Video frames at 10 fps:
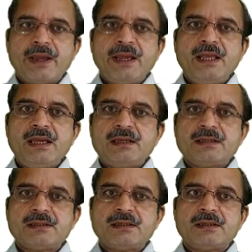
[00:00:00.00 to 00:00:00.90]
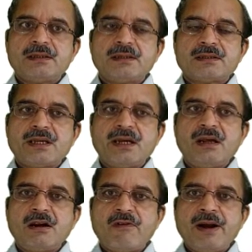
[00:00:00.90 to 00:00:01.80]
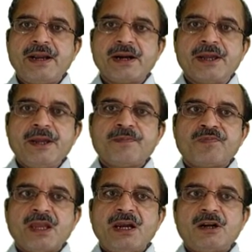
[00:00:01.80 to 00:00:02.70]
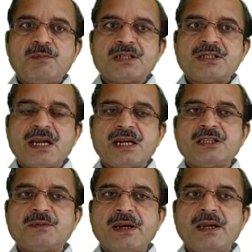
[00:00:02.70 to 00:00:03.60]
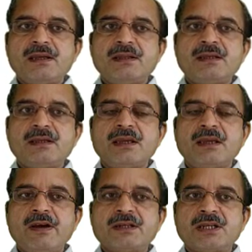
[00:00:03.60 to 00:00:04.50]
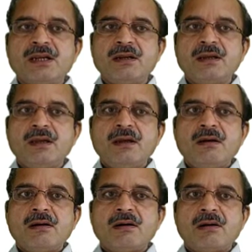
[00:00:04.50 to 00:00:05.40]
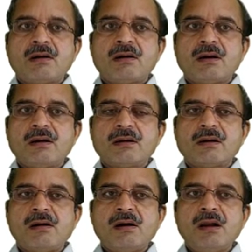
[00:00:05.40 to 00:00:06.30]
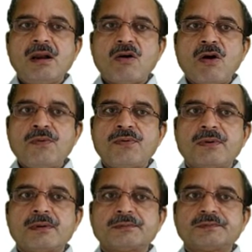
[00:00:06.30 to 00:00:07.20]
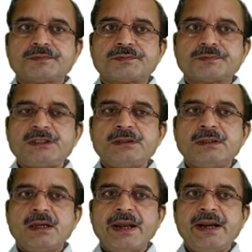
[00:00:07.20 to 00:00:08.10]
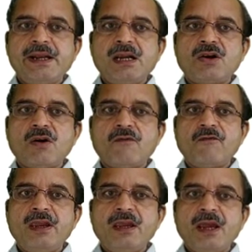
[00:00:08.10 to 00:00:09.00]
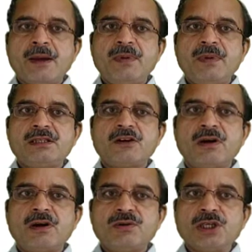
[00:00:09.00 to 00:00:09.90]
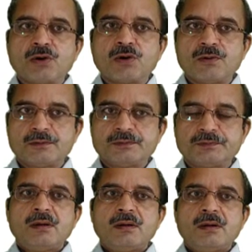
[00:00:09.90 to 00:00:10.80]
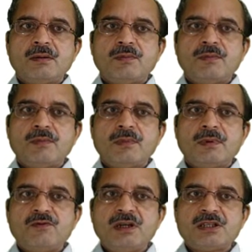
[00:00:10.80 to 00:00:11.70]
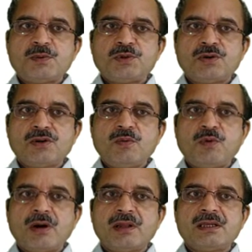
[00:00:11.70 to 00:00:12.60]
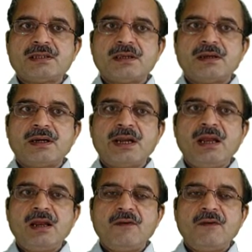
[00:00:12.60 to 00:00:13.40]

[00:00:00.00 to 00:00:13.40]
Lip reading: any scalar quantity, it must satisfy the equation curl of gradient of Vm is equal to 0. We will substitute for this del